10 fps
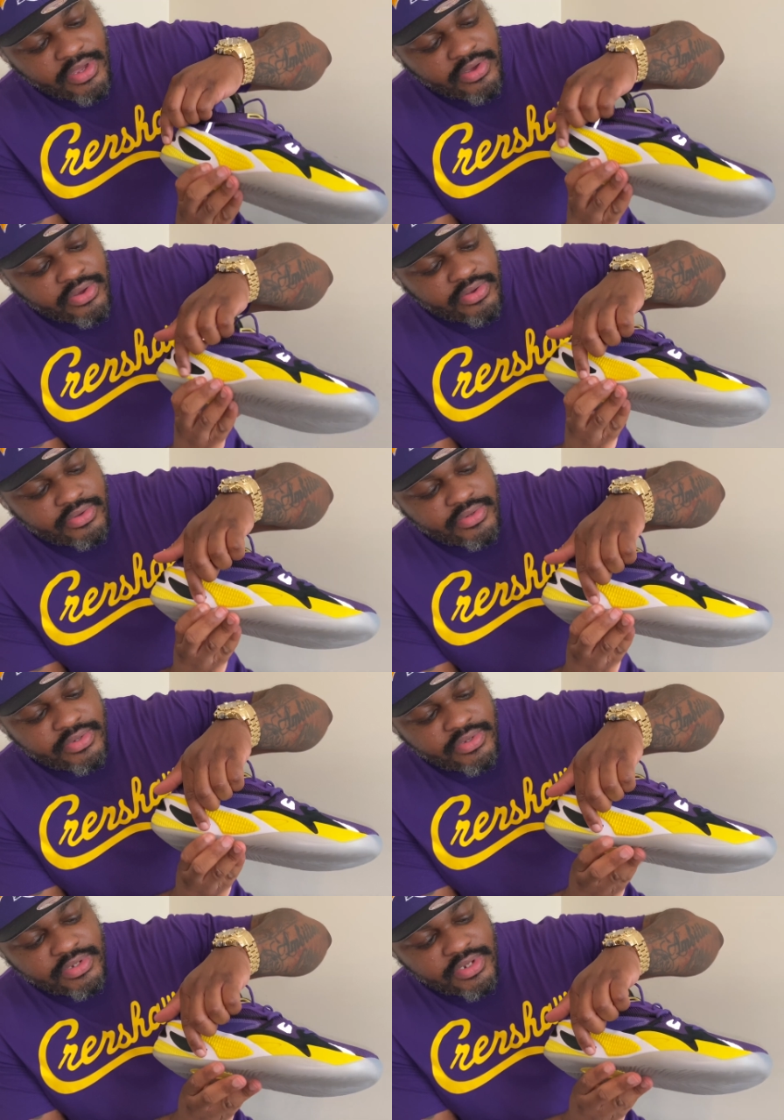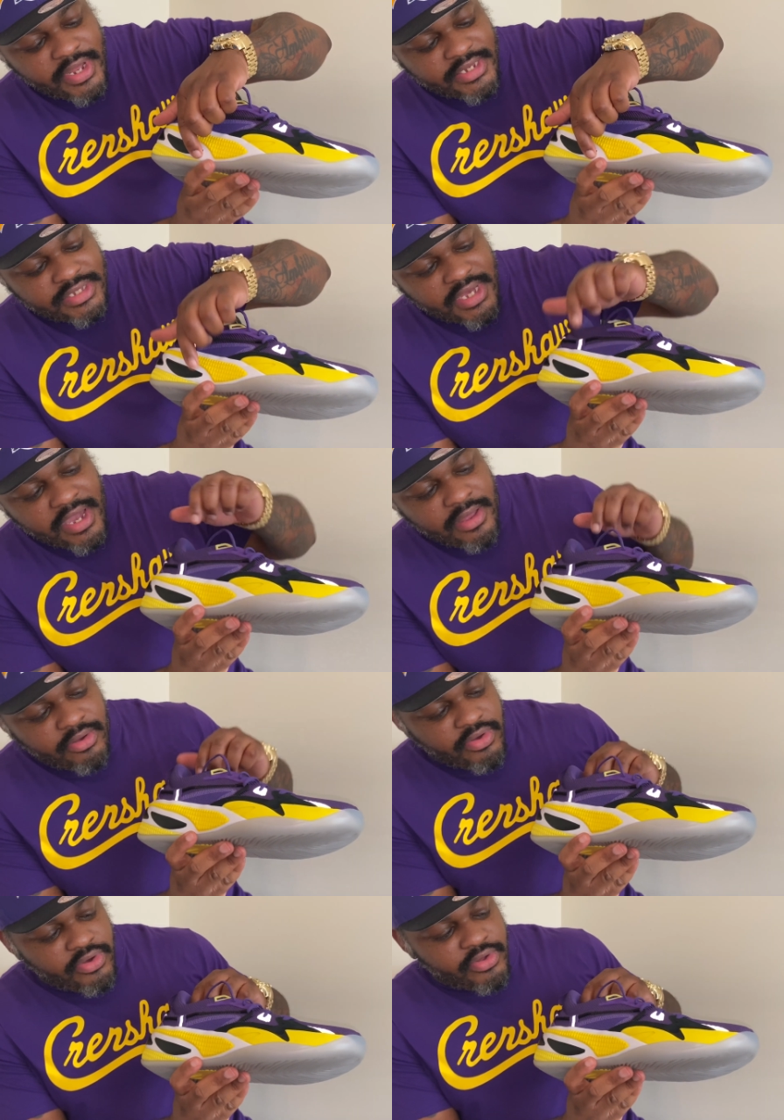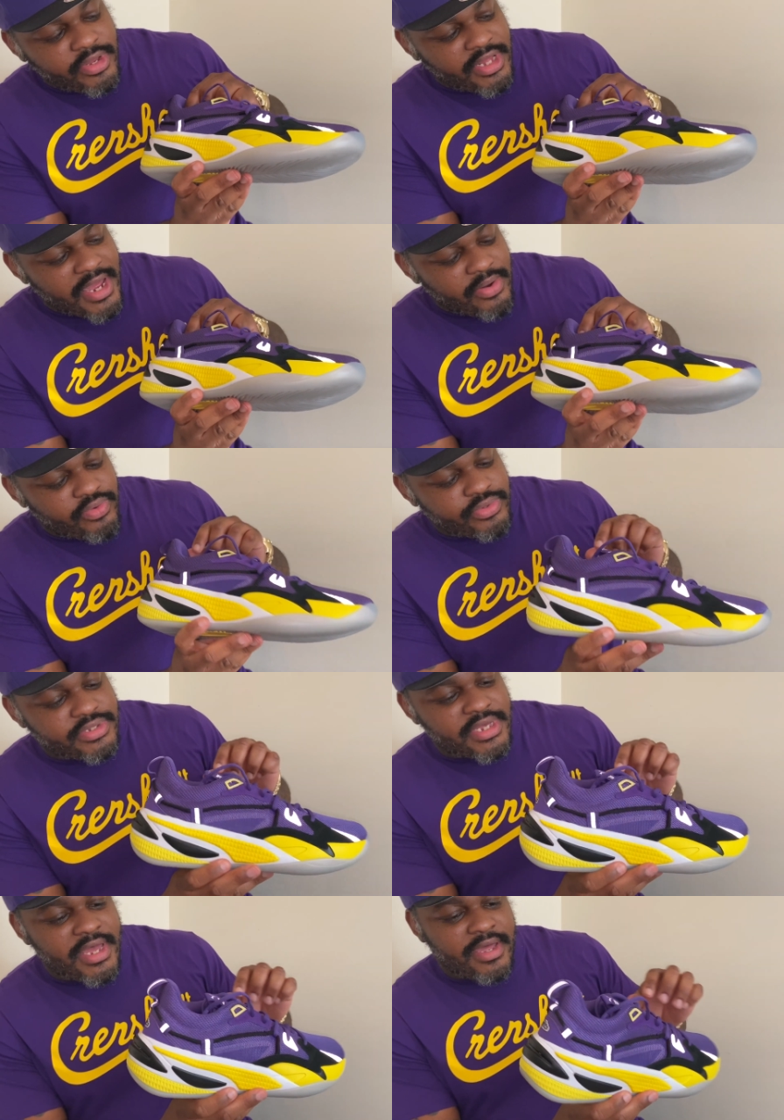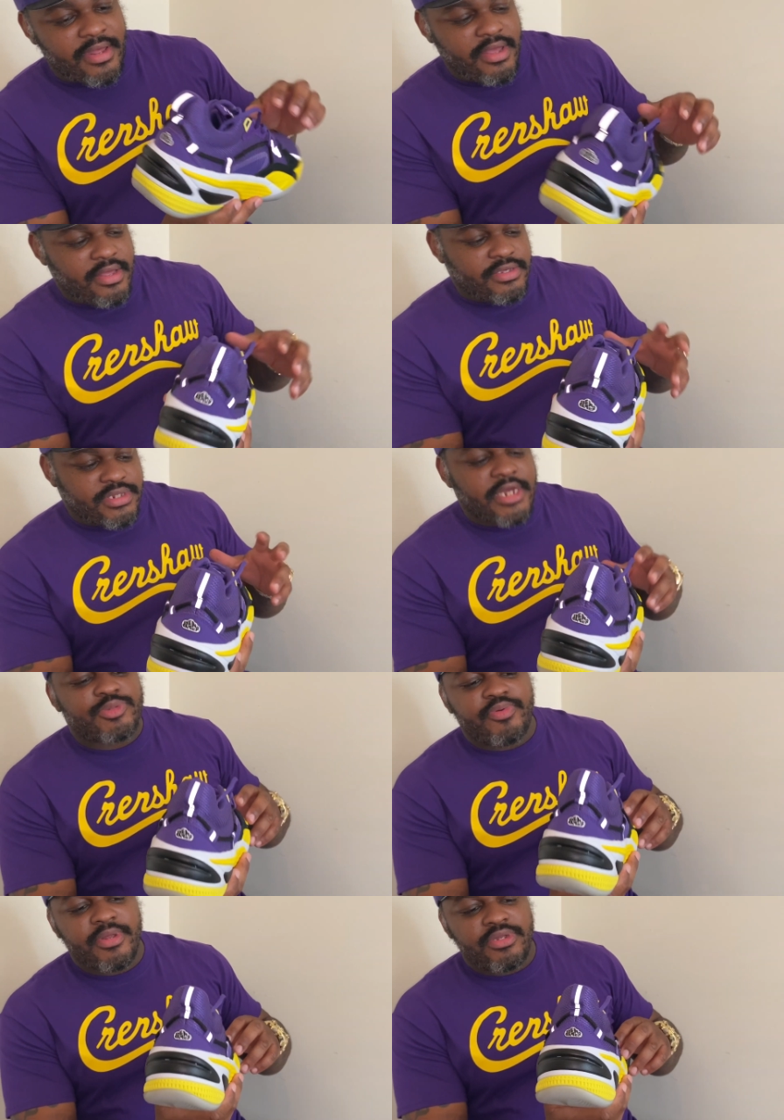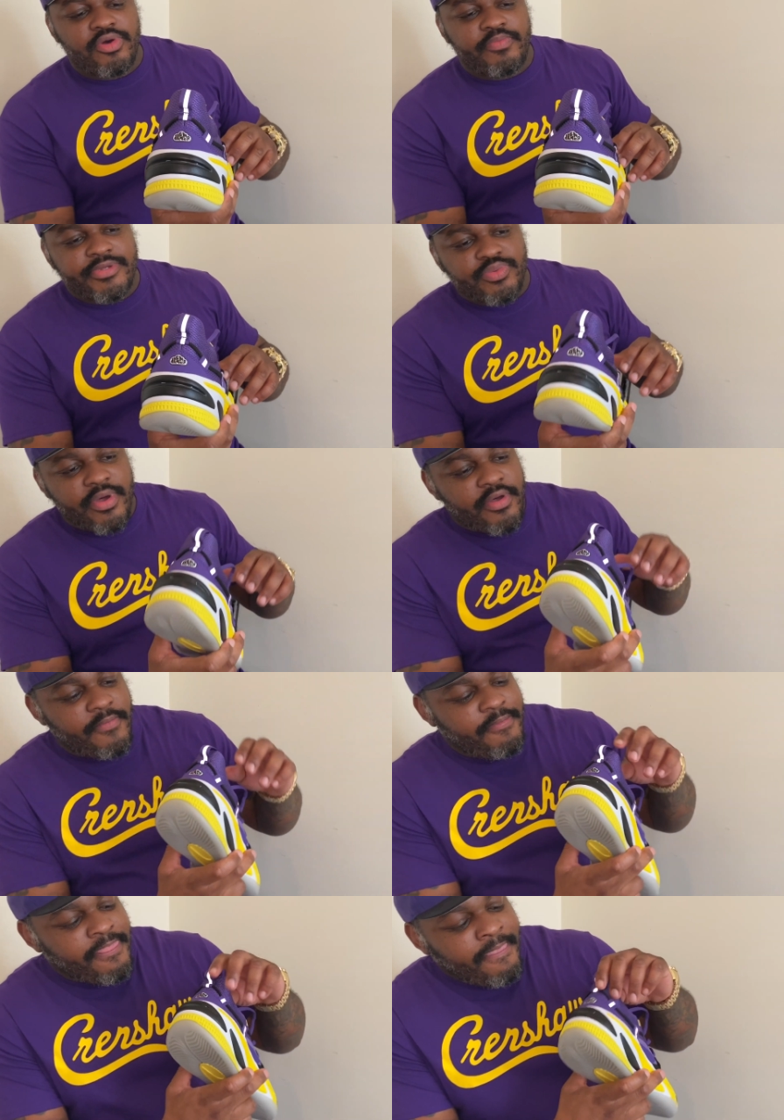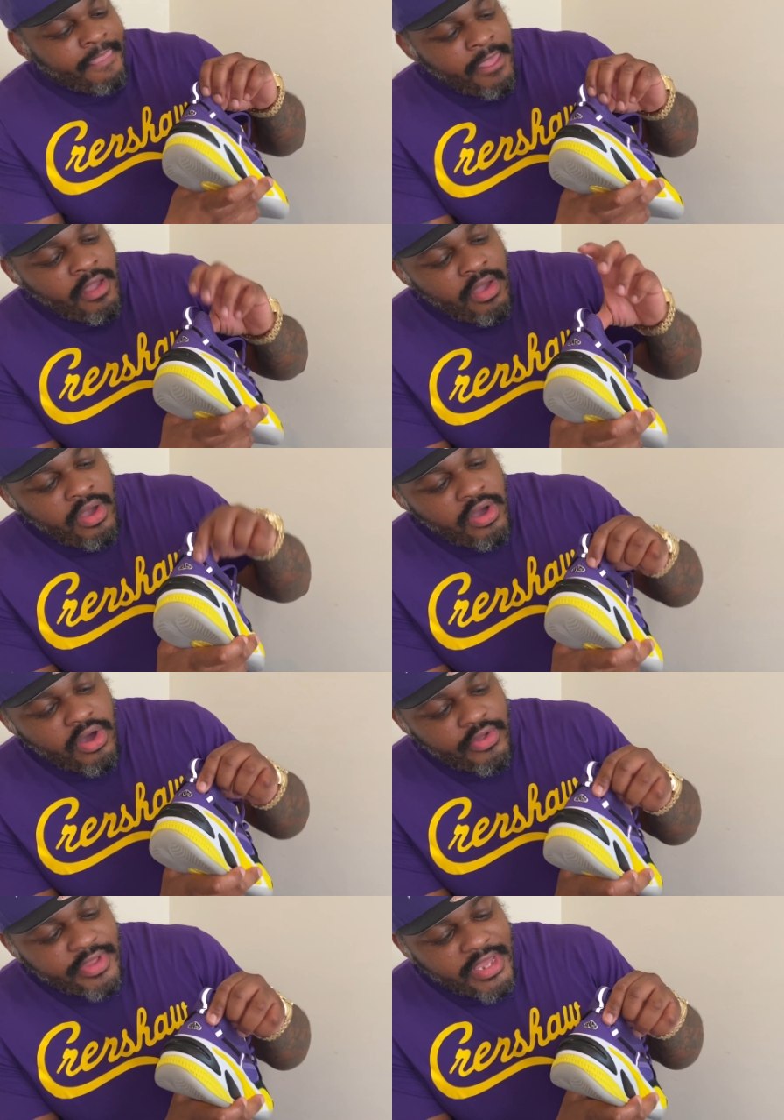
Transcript: here to that side on the lateral side. So that's pretty dope as well. On the